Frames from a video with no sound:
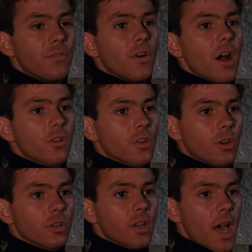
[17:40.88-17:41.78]
My father,
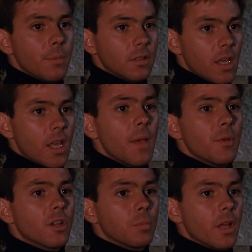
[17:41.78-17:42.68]
Colonel Cabot, he
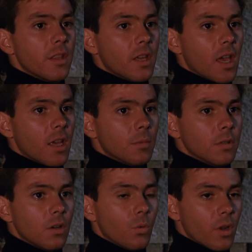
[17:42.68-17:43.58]
came here to play the game.
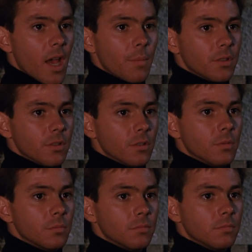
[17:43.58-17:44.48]
What happened to him?